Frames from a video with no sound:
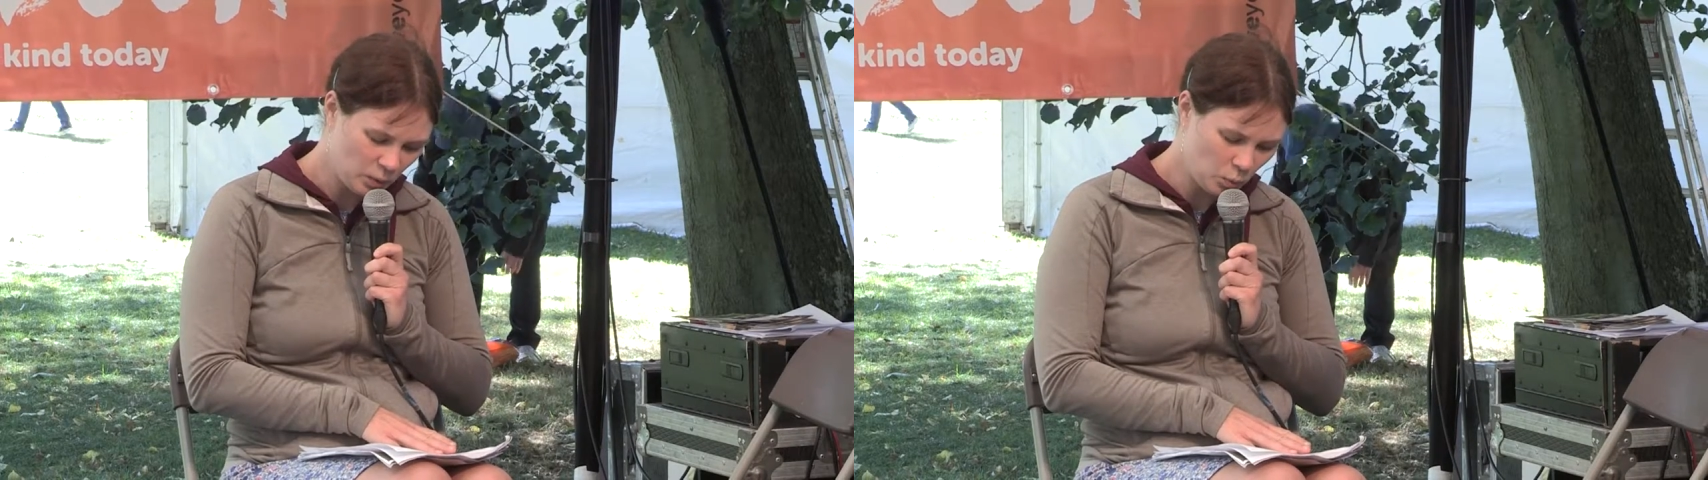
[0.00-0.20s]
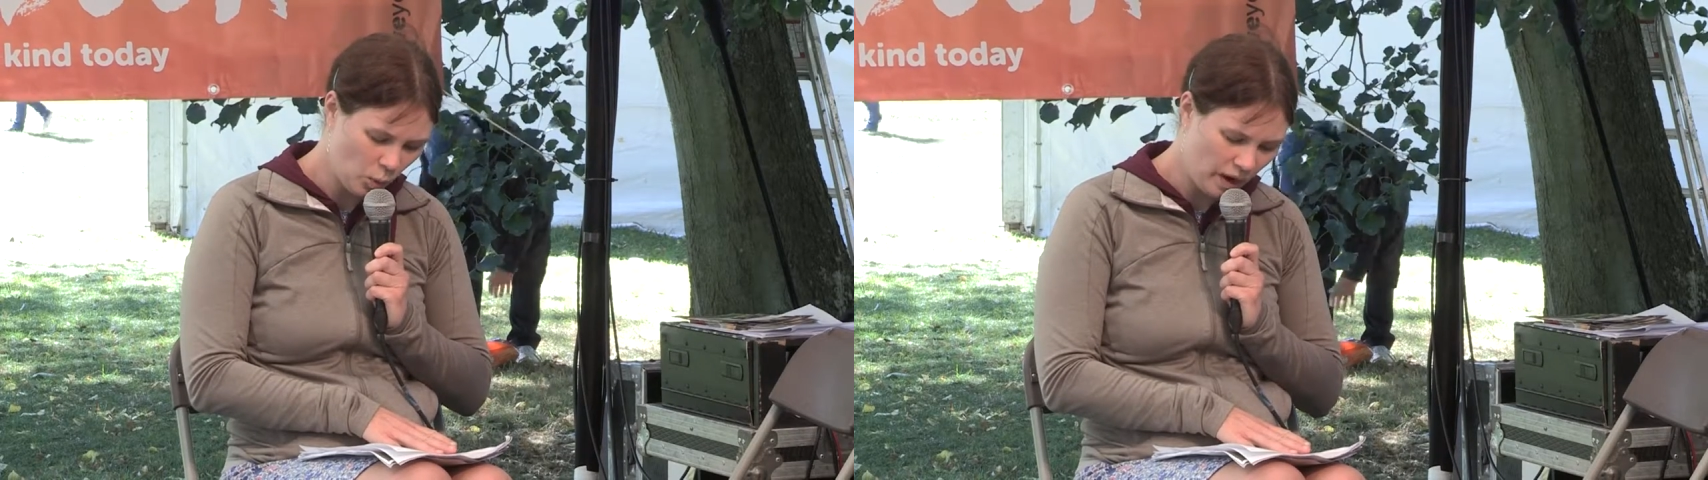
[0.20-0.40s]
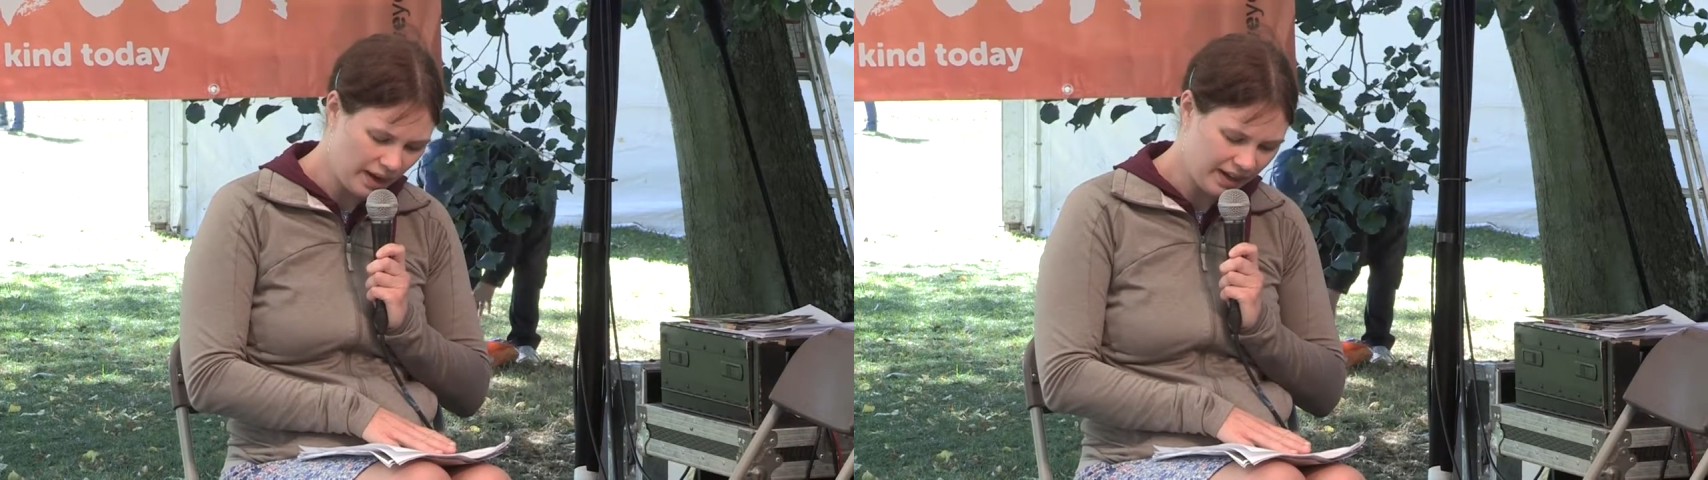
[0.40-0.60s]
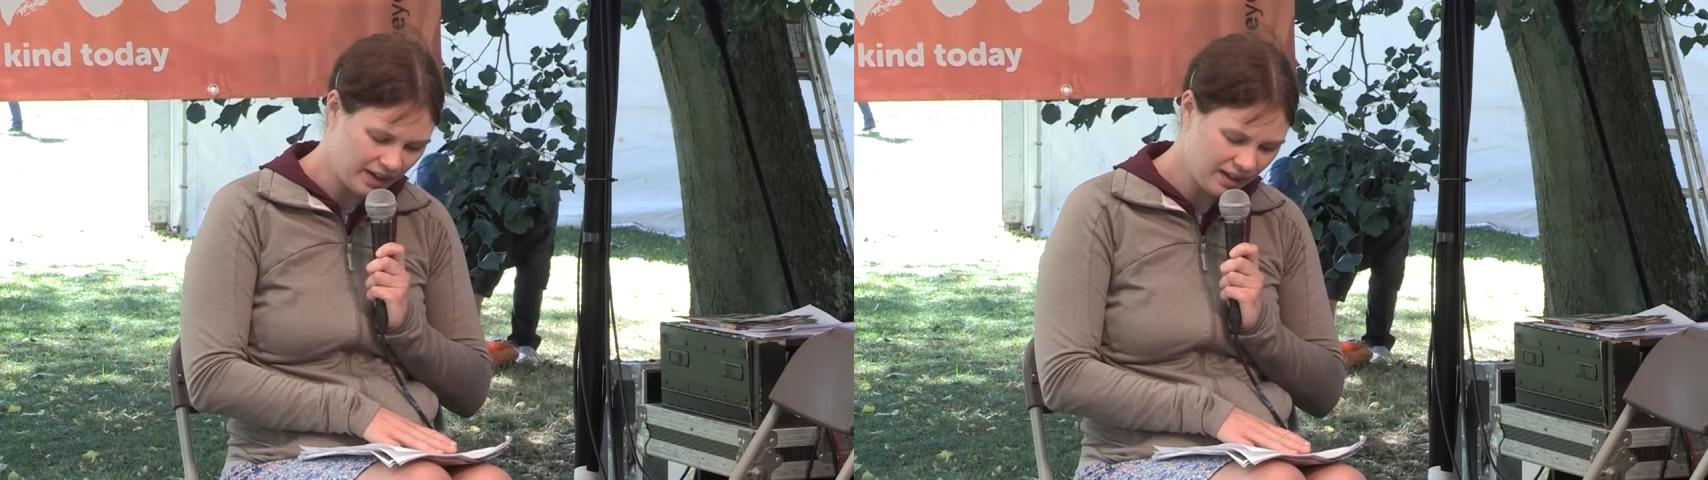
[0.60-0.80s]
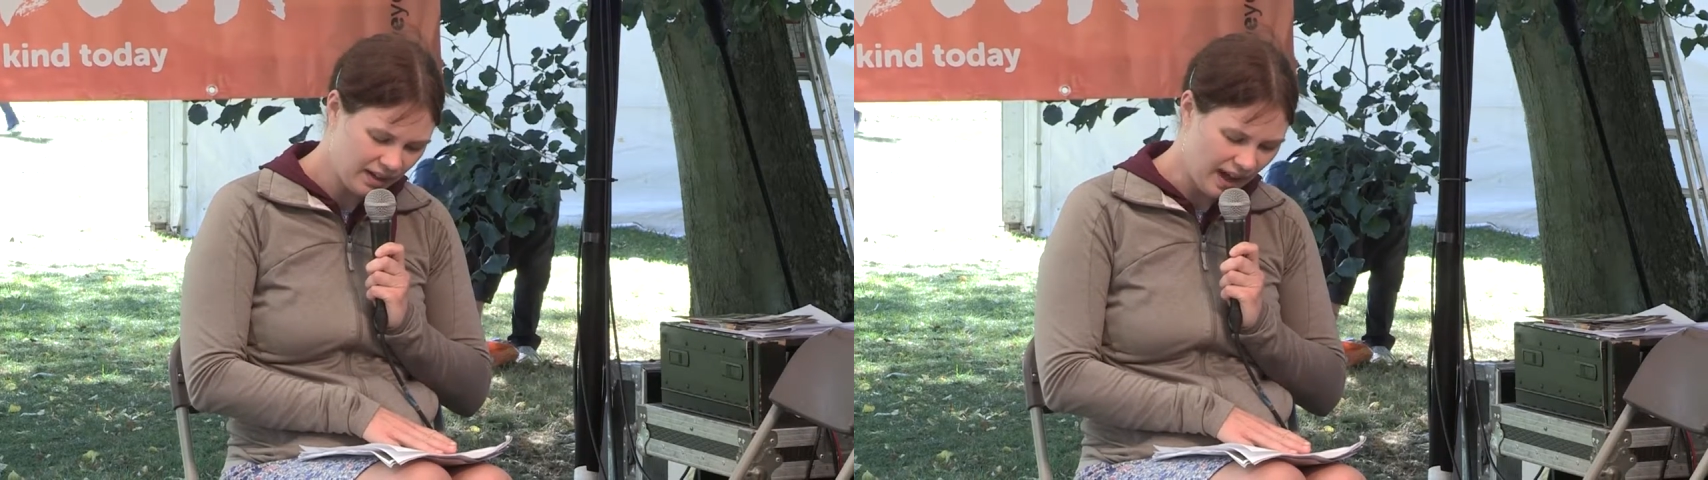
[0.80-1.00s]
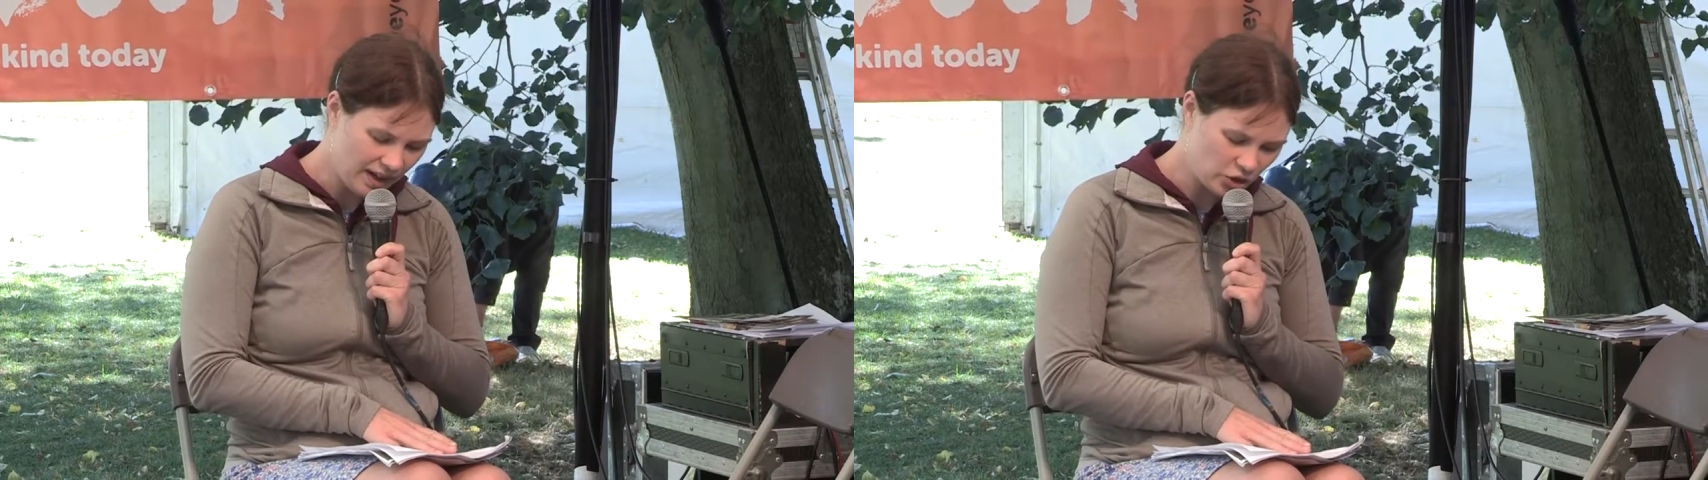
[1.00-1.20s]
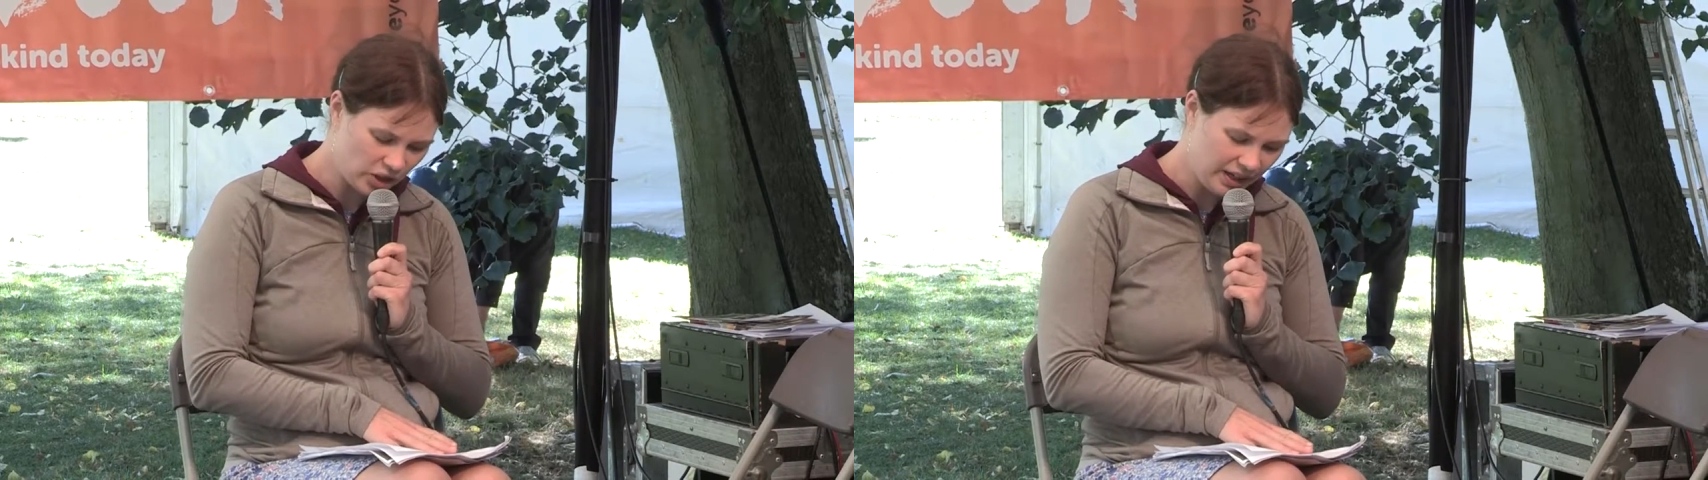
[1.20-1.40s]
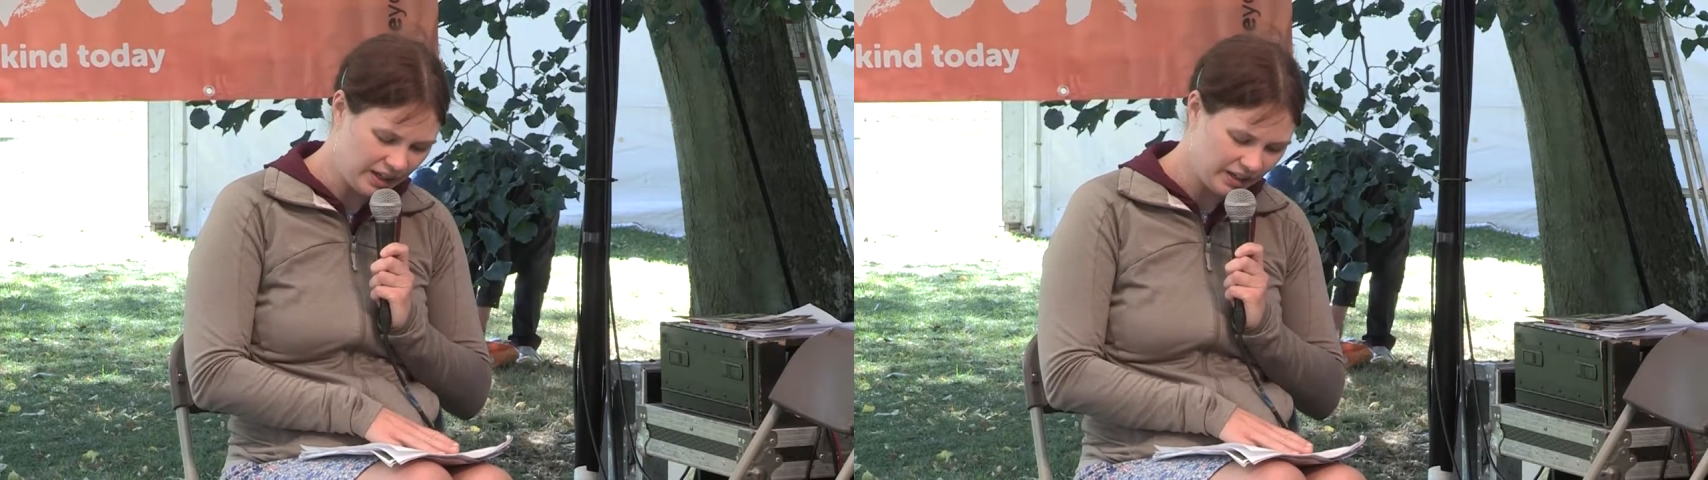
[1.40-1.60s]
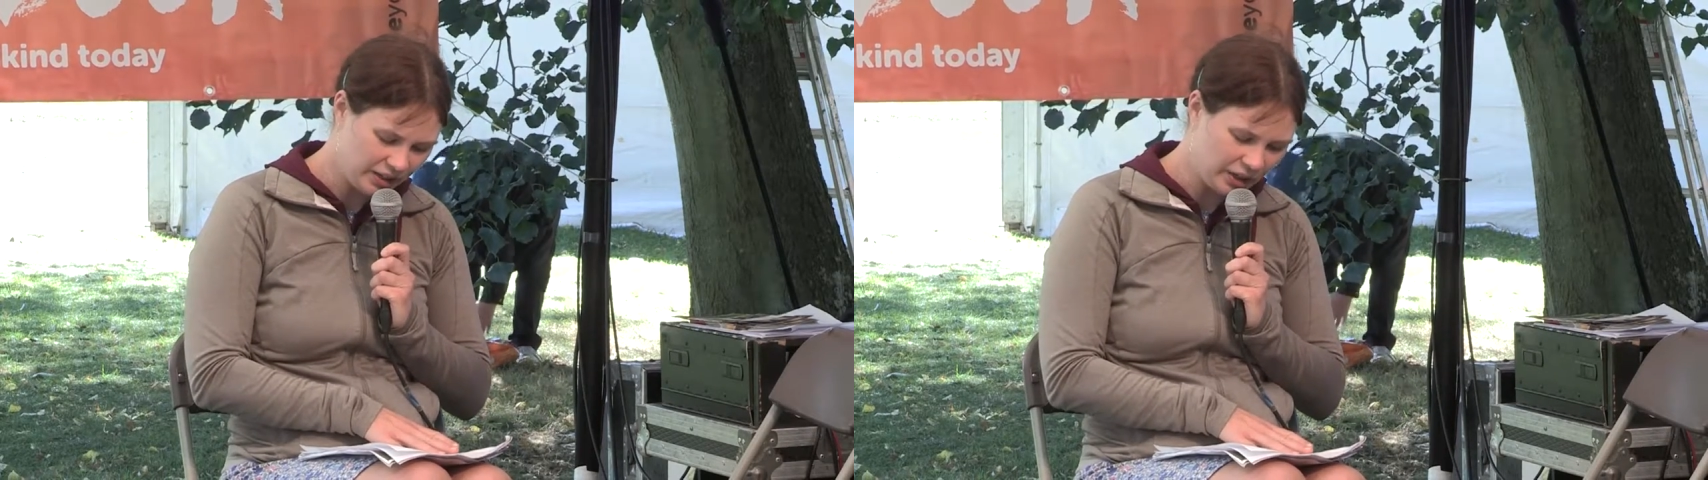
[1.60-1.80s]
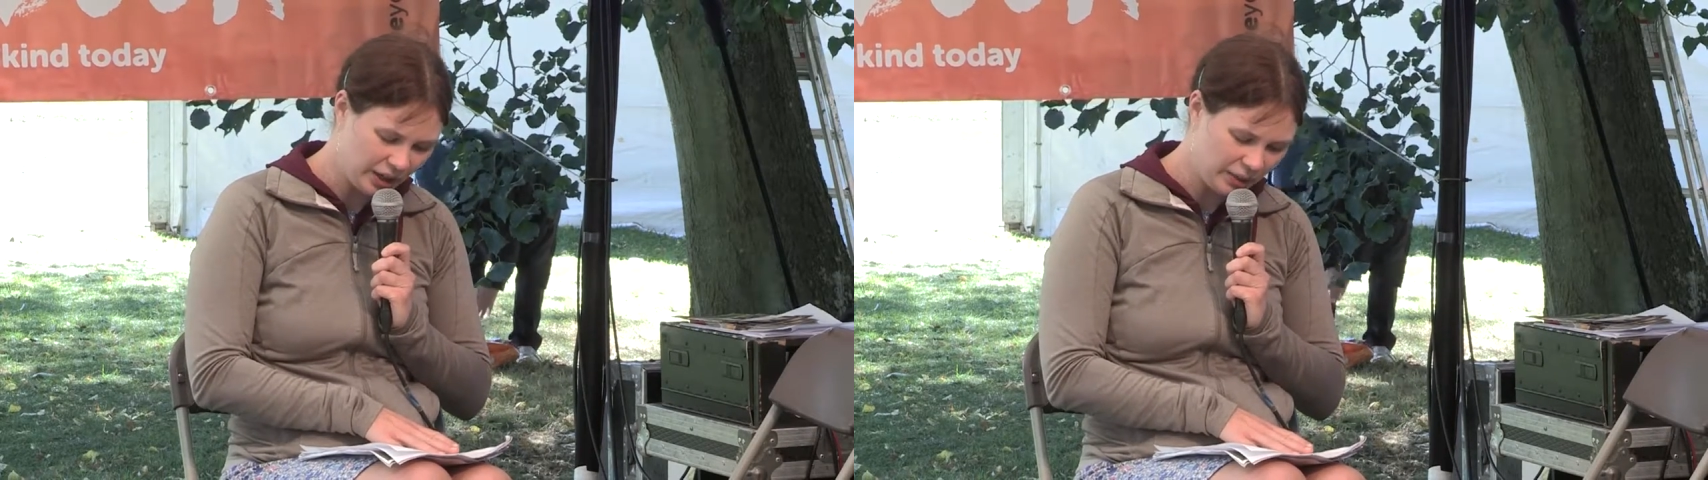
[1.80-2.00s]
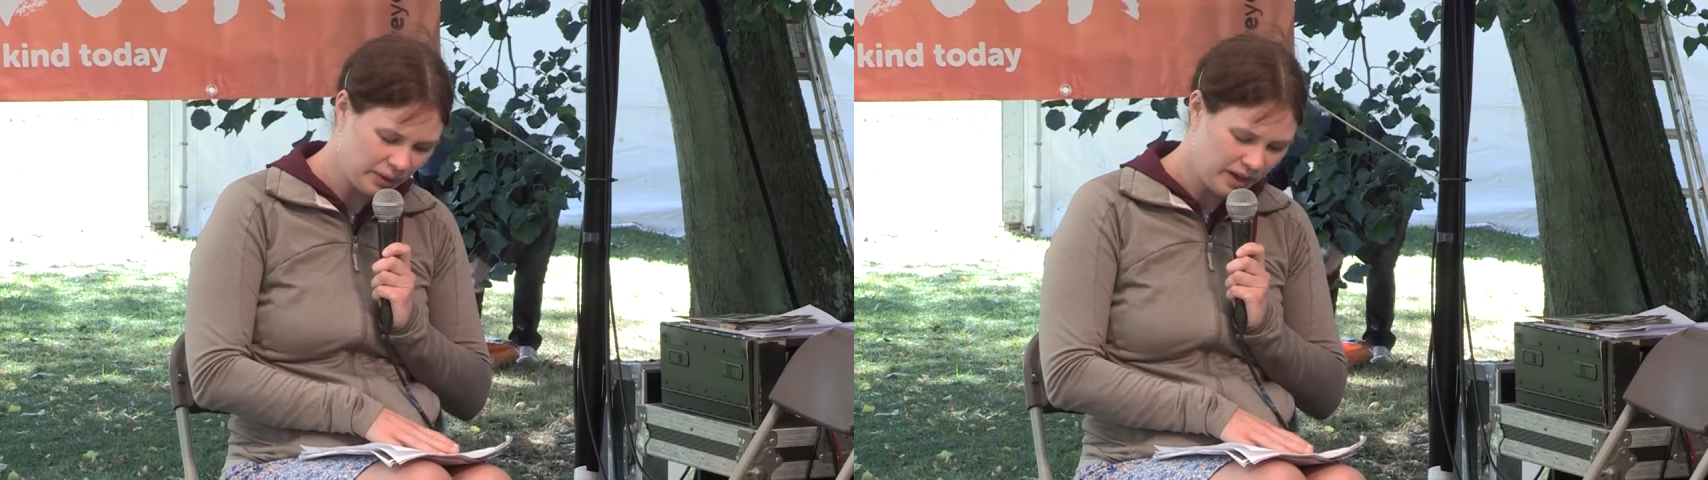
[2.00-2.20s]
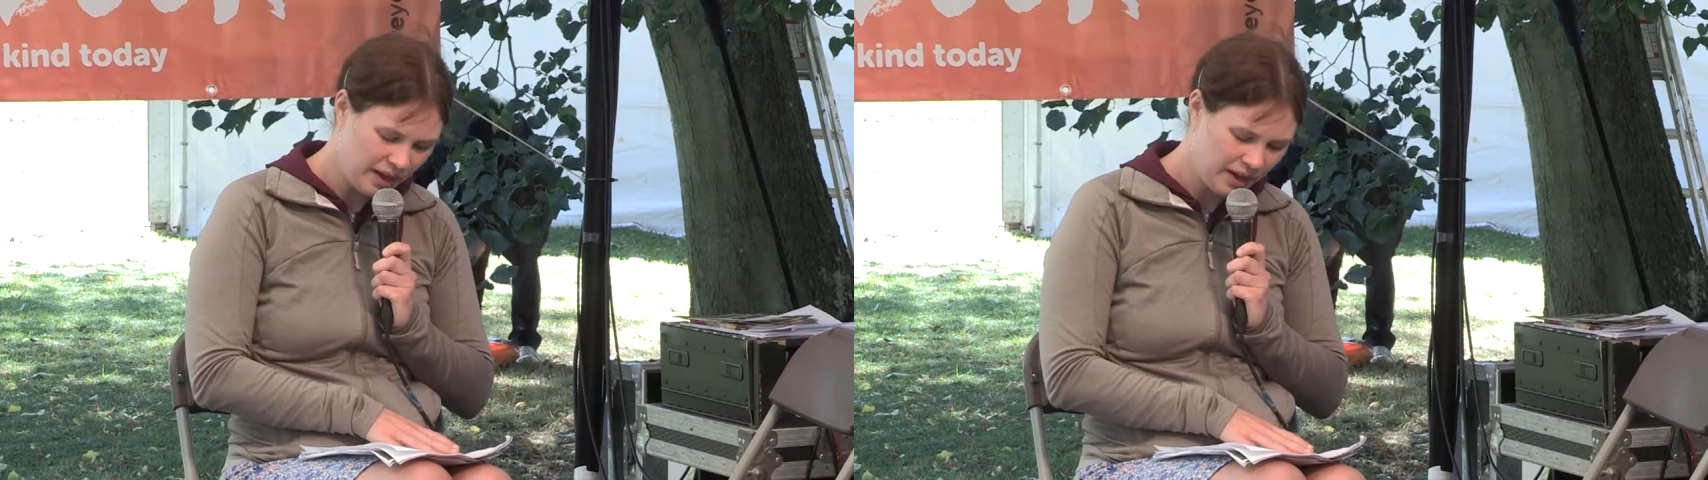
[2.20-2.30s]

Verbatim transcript: why actually you know